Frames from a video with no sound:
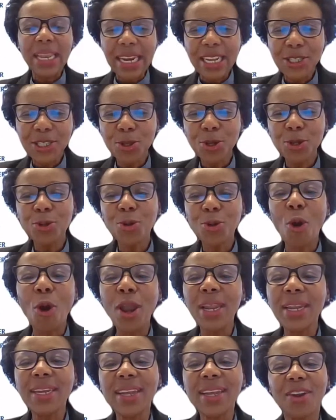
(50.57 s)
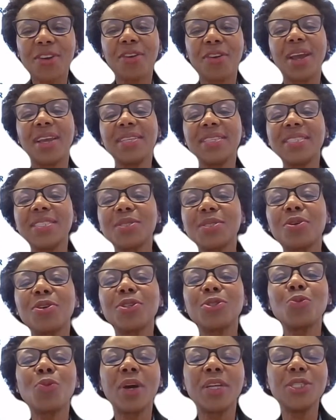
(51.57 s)
let us not call it a crisis,
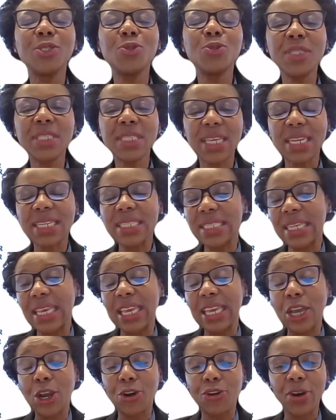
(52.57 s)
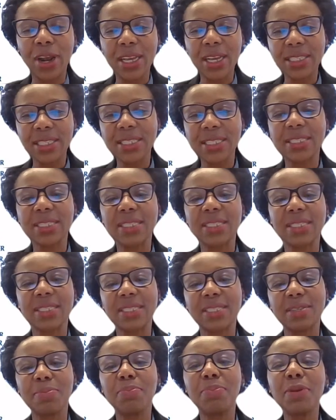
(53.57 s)
because once we start saying a crisis,
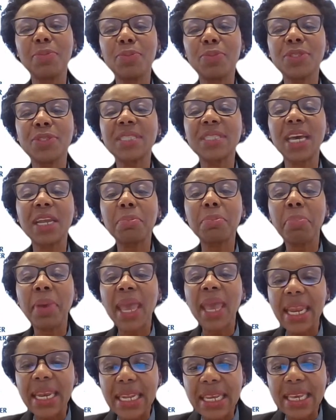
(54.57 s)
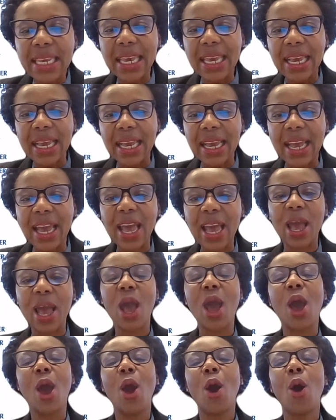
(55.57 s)
Tim, people start panicking.
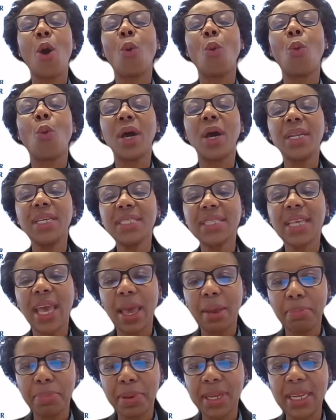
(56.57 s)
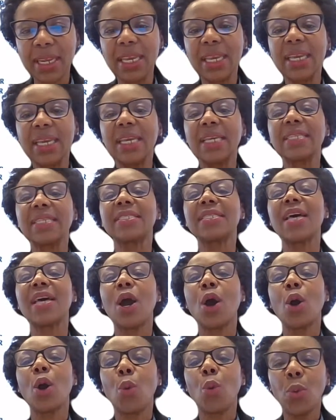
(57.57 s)
What is happening is
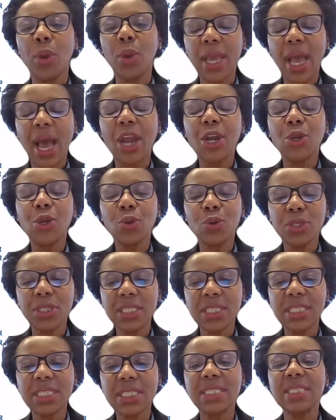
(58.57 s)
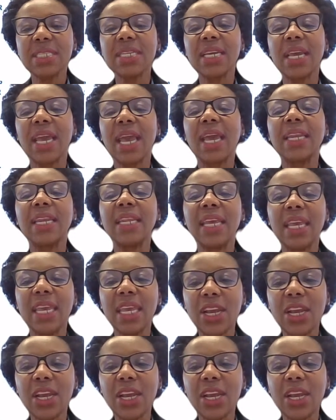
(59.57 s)
we are noticing an